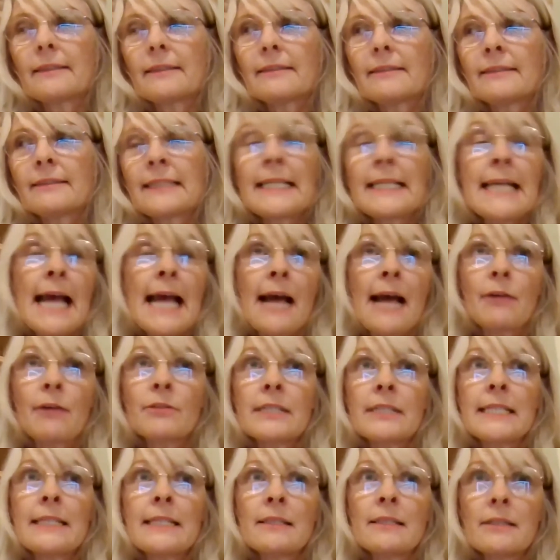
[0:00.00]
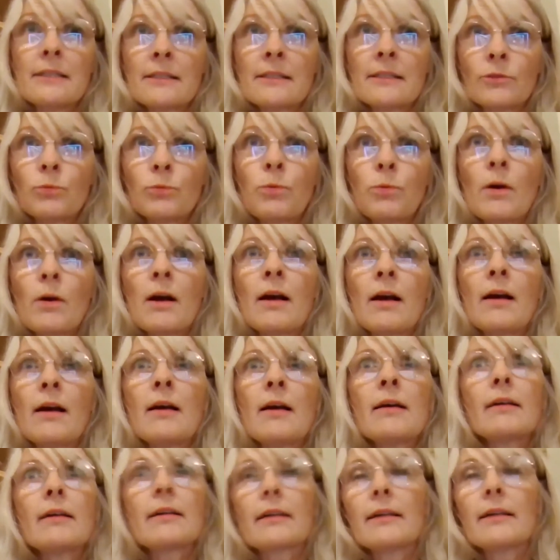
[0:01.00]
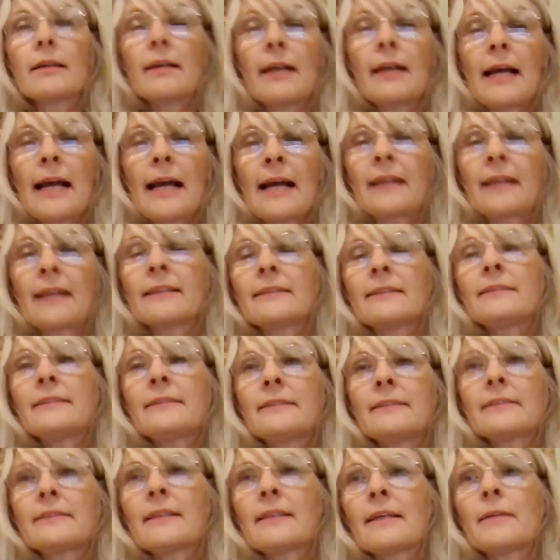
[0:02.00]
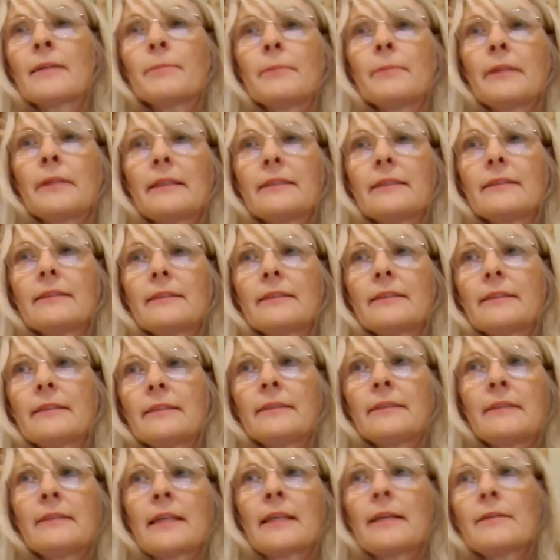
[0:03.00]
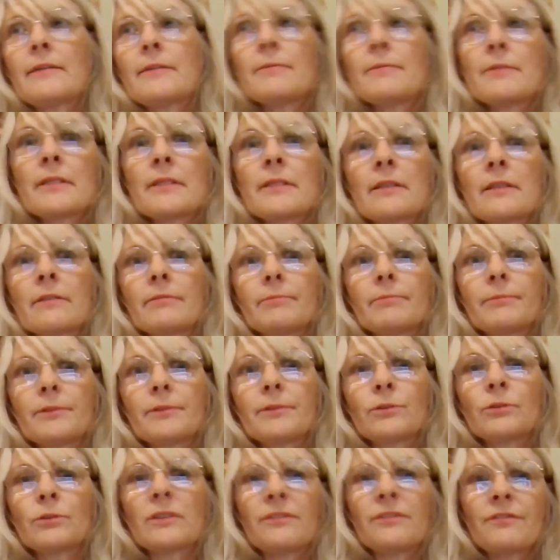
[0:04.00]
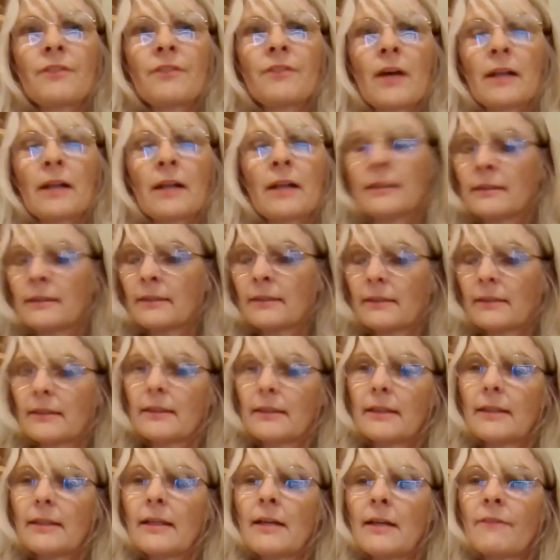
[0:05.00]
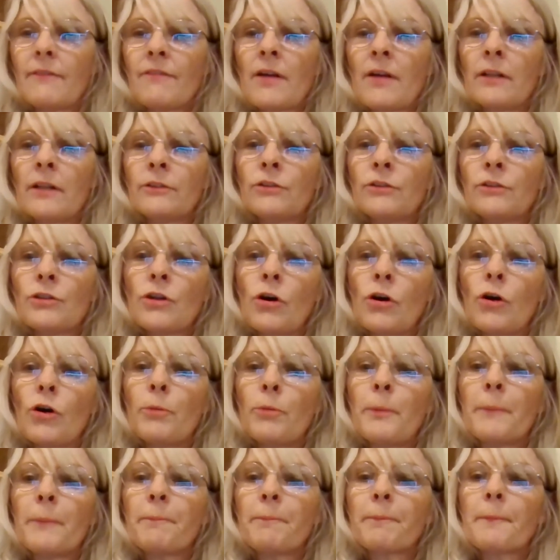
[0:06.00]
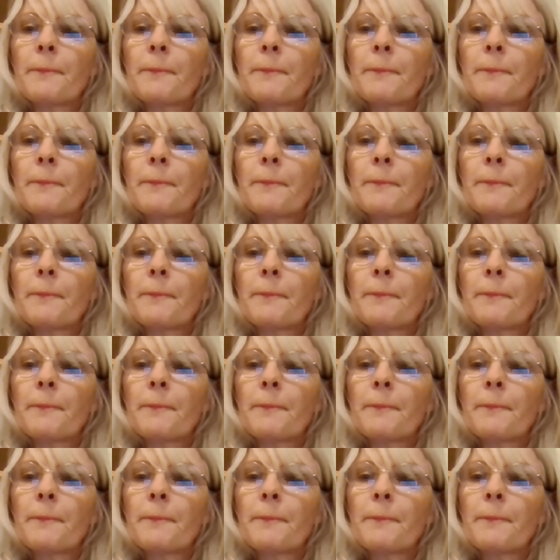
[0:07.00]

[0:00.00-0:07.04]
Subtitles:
see how teachers work. And you know, it was a sort of fun job.